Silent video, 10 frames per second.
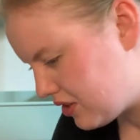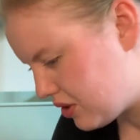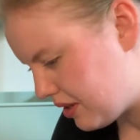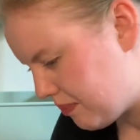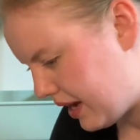So
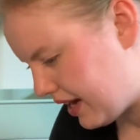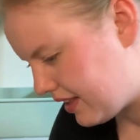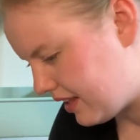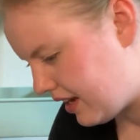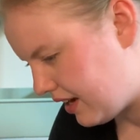at the
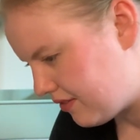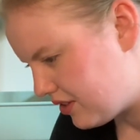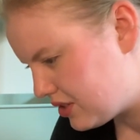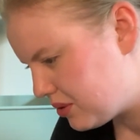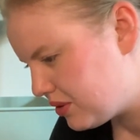back, they have
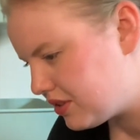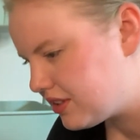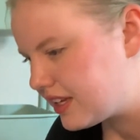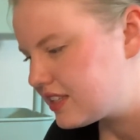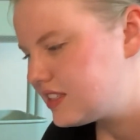this whole
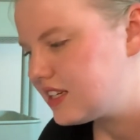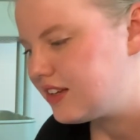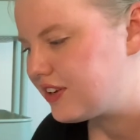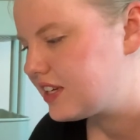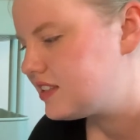like
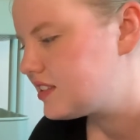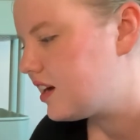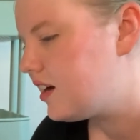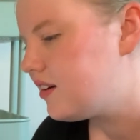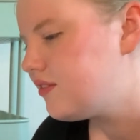significance
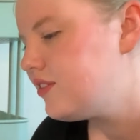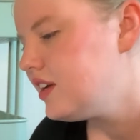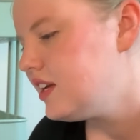of